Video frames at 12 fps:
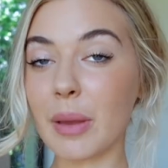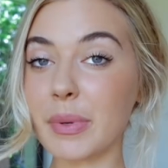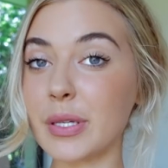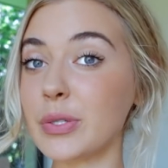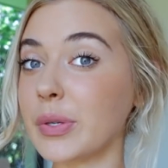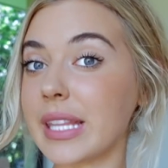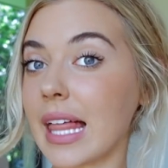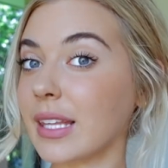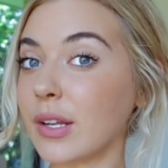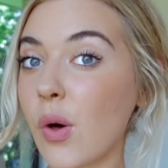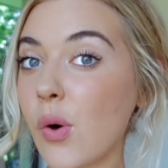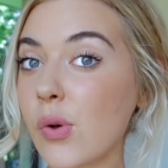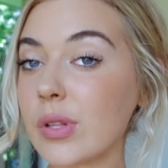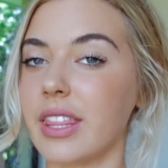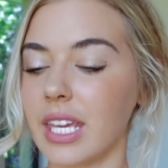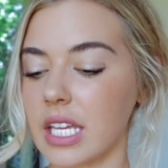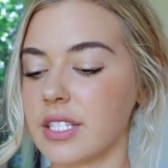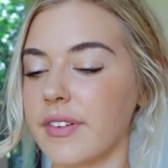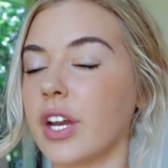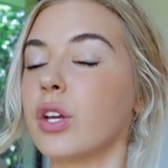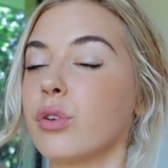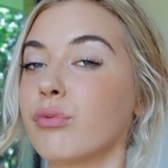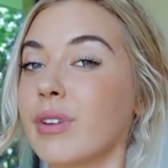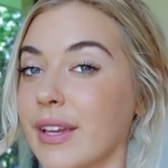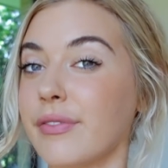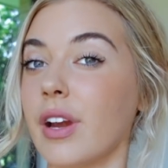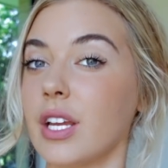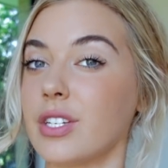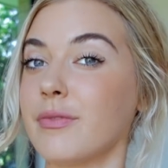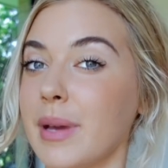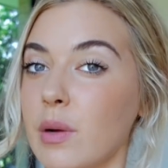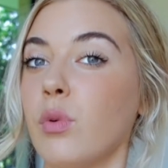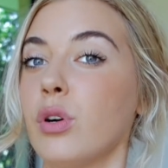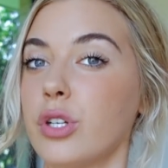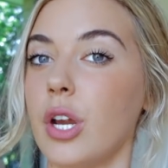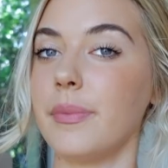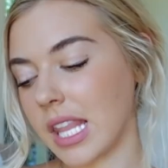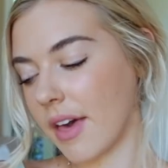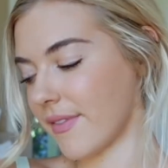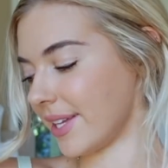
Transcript: hope you enjoyed that little haul. I think it's a very good refresh of my wardrobe. I love